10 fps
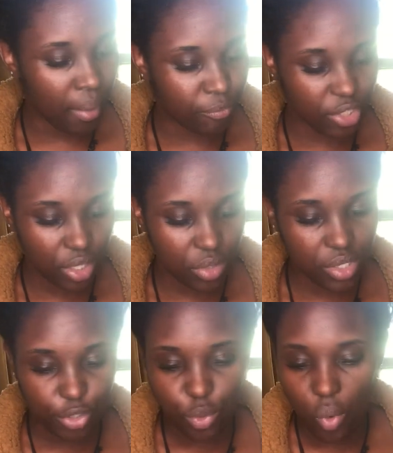For those of
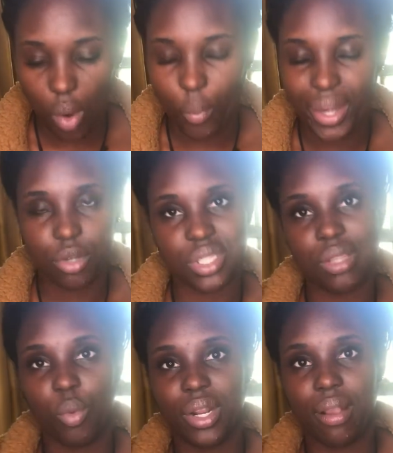you who are waiting on
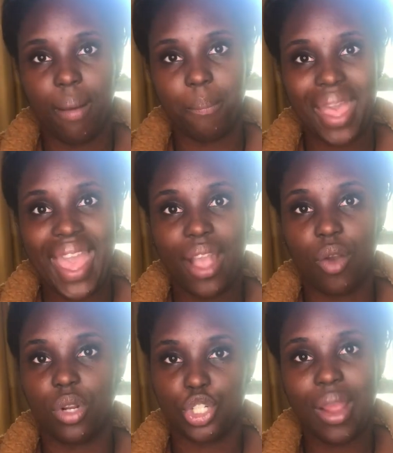someone to come back
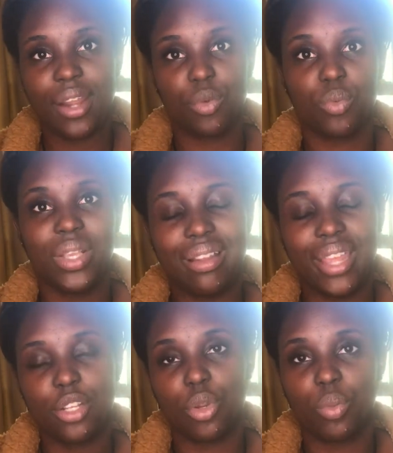or trying to
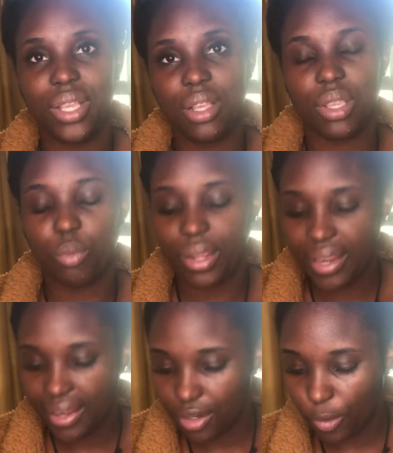reconnect or
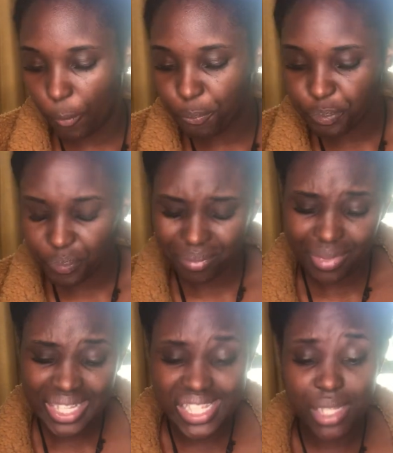rekindle.
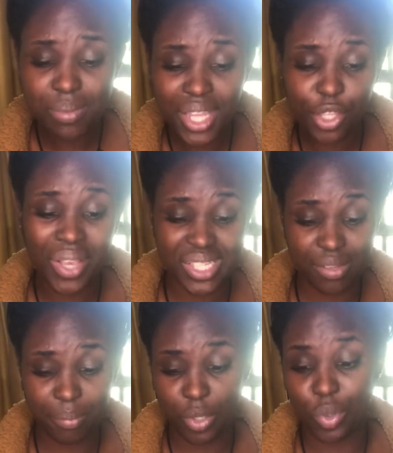Seems like you guys have
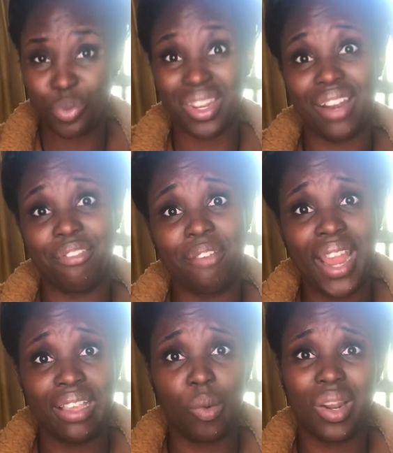been going through a lot of
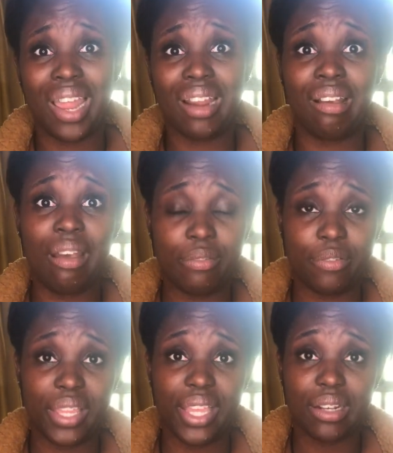fighting or a lot of
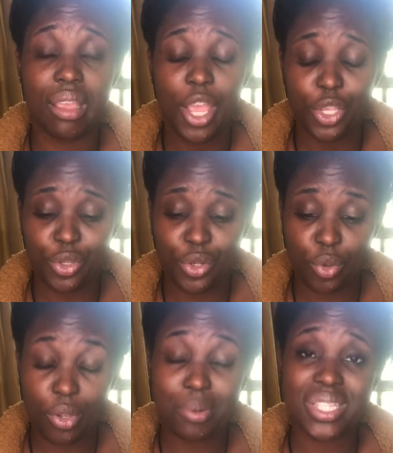conflict. You know,
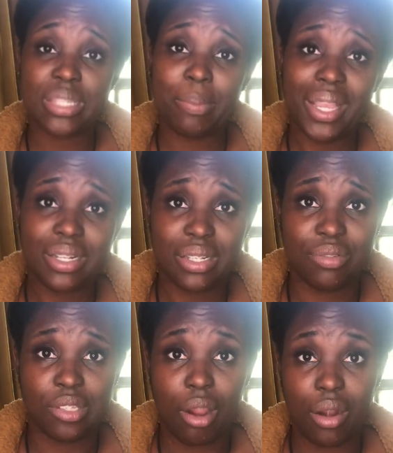your
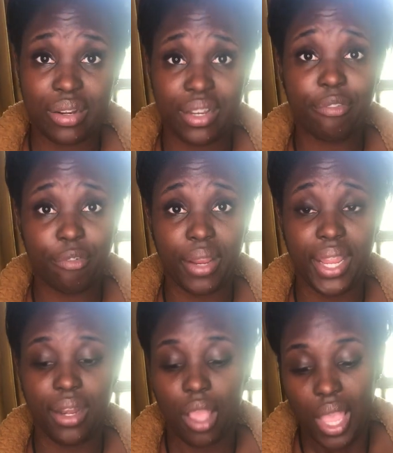perspectives are different.
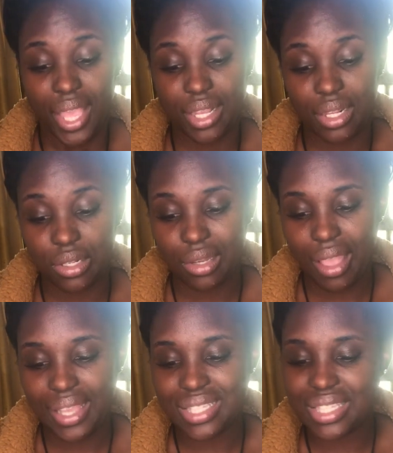And
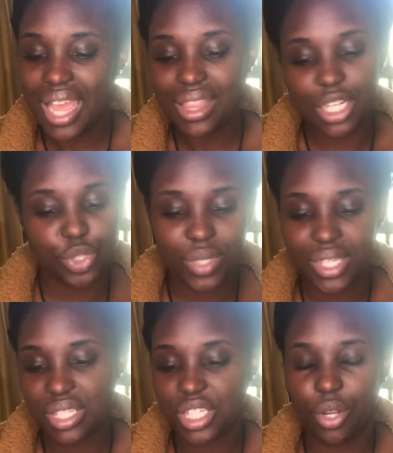it's not that you
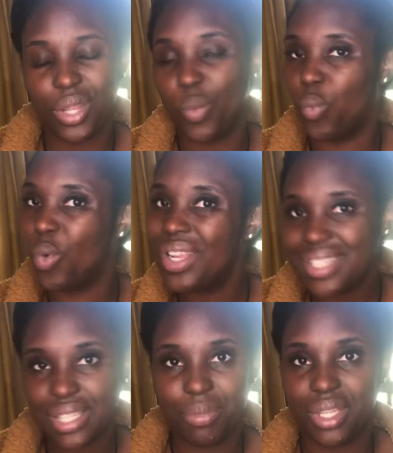necessarily want
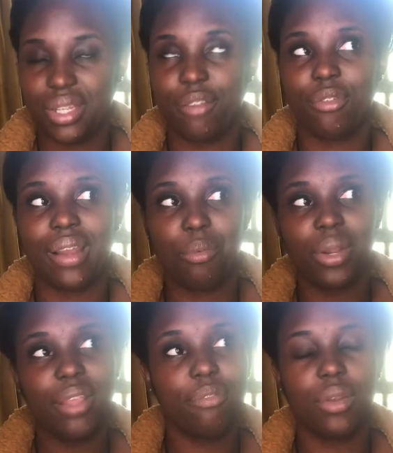something different. I
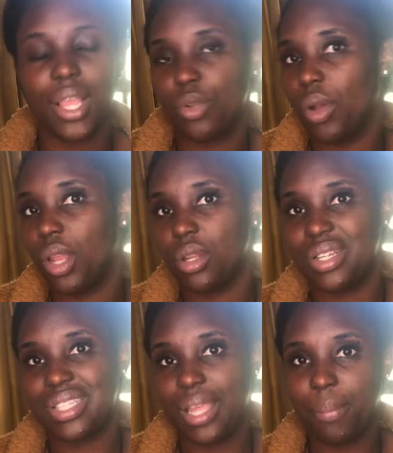really feel like you're all on the
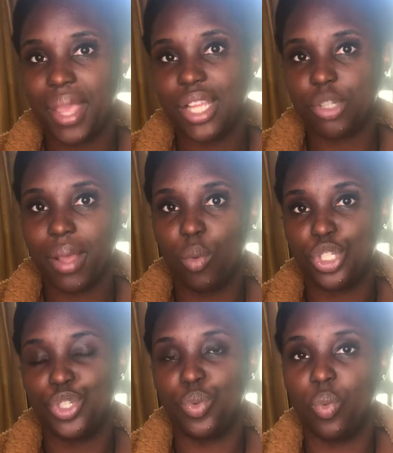same page about
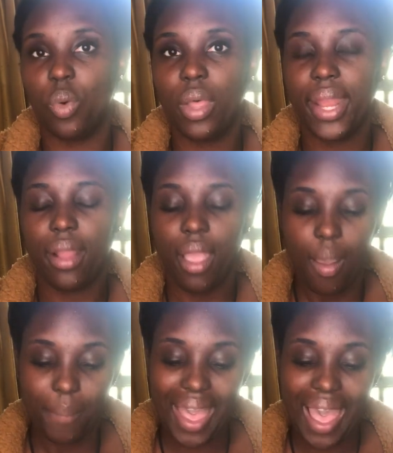what you want.
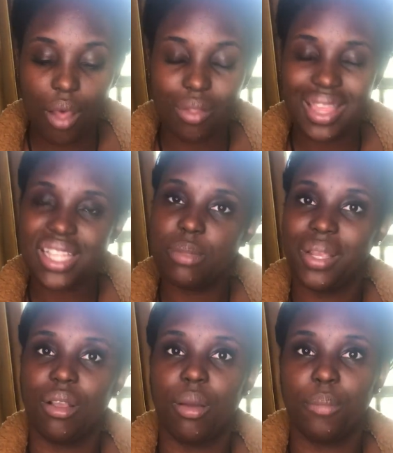But how that's
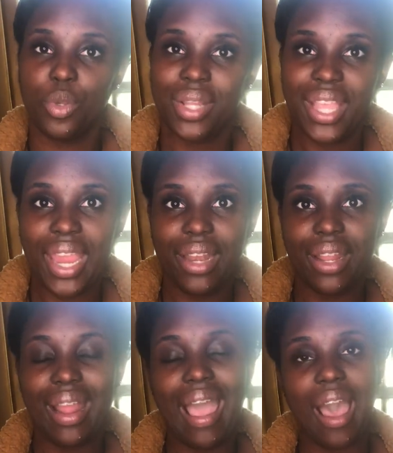being
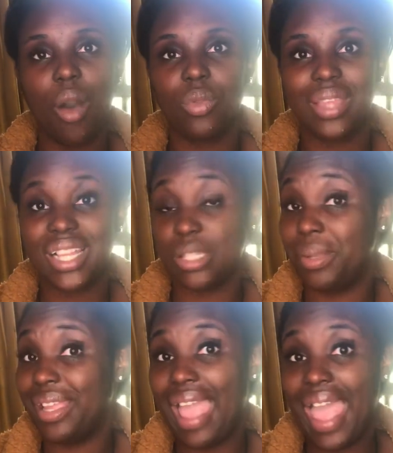communicated, how that's
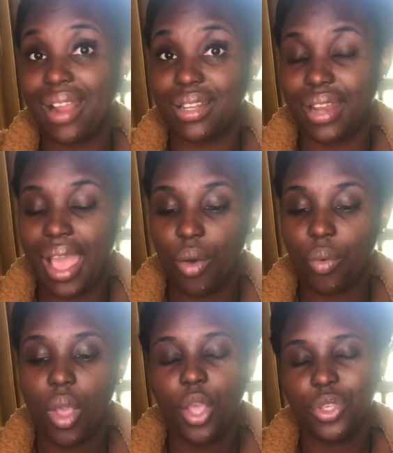being acted out,
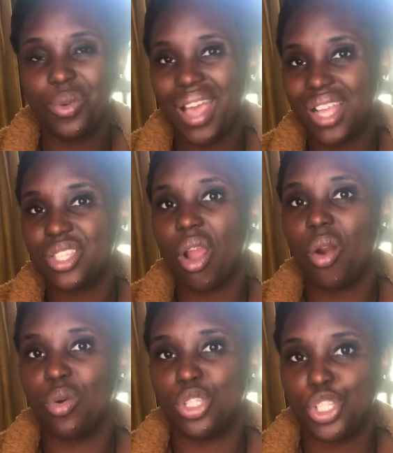you guys
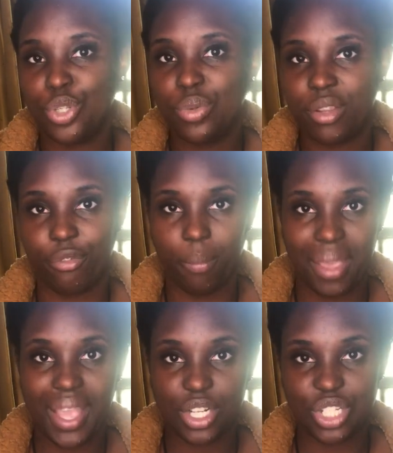are on two different
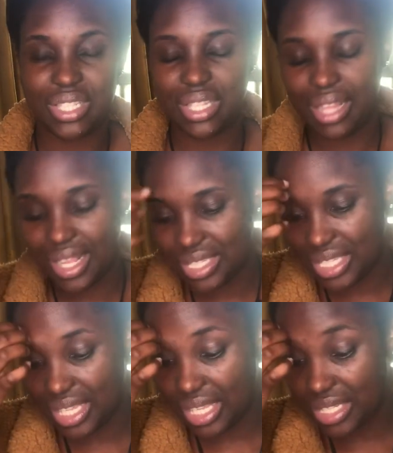pages in that
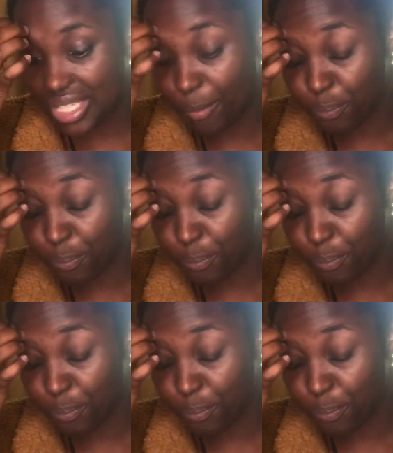sense.